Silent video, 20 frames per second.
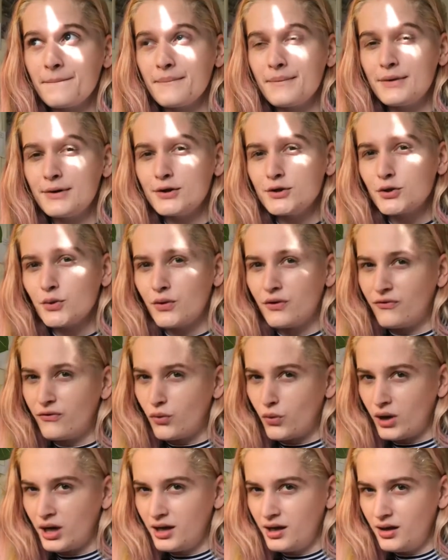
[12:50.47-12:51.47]
So
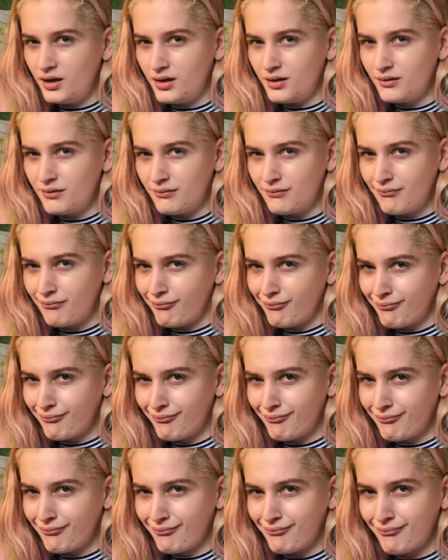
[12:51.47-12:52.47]
avoid it.
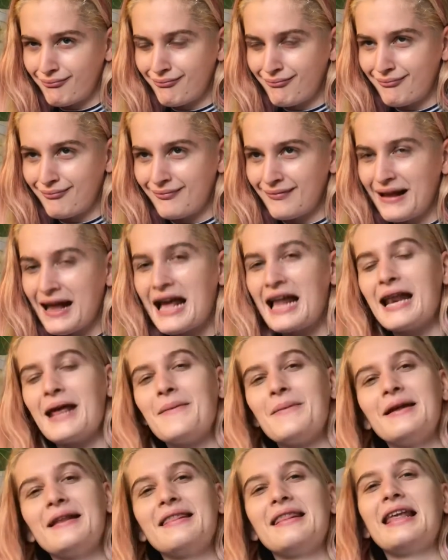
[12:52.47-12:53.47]
And I
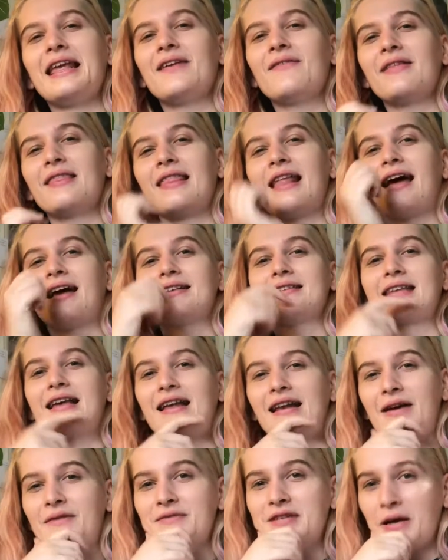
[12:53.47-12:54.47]
mean, even that said,
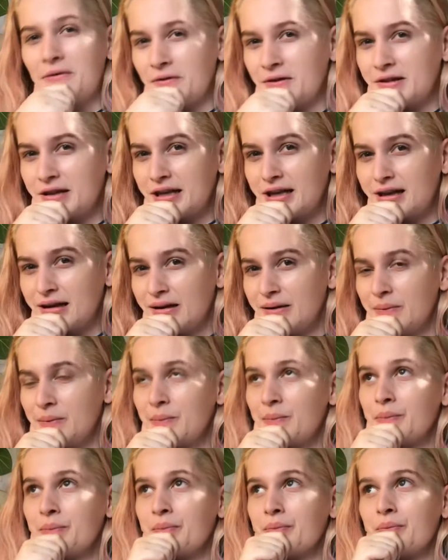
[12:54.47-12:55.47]
I've definitely
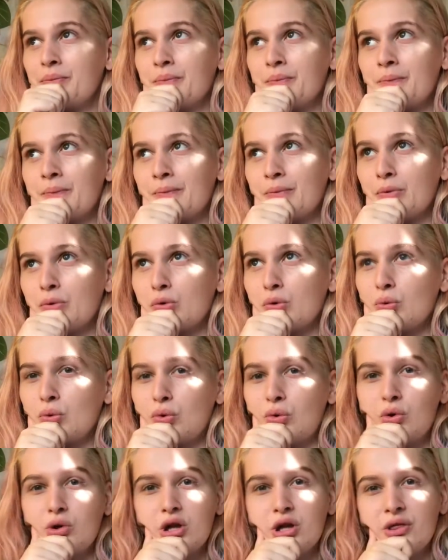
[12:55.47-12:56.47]

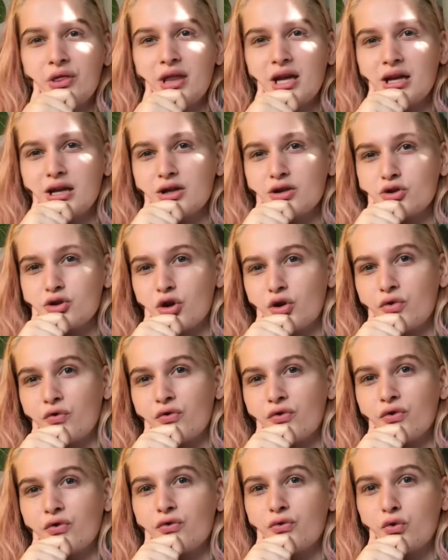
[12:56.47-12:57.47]
ordered things
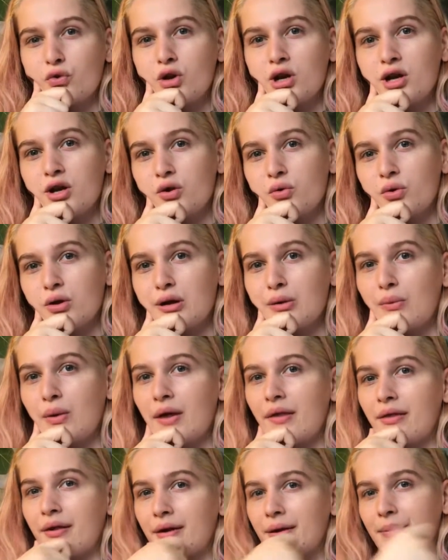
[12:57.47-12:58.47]
over 40-degree
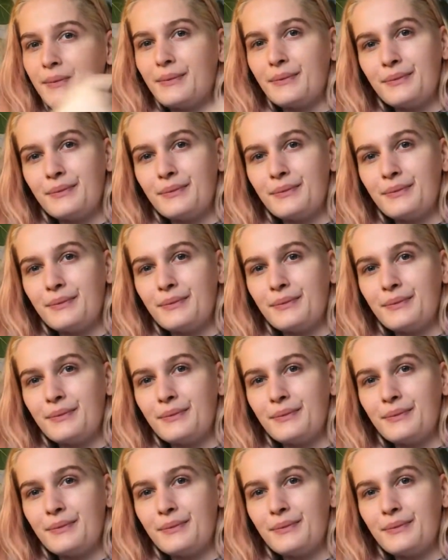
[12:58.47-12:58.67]
weather